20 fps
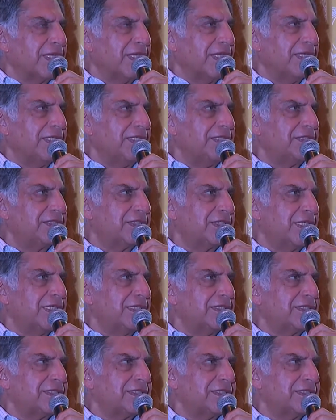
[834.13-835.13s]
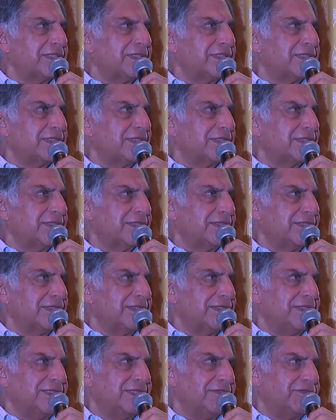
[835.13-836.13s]
And each case is
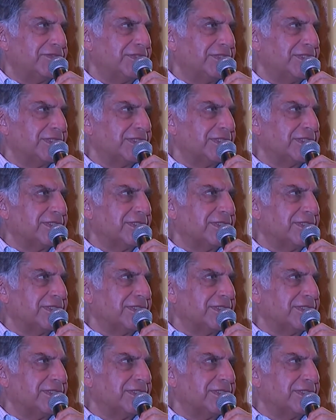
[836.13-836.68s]
different.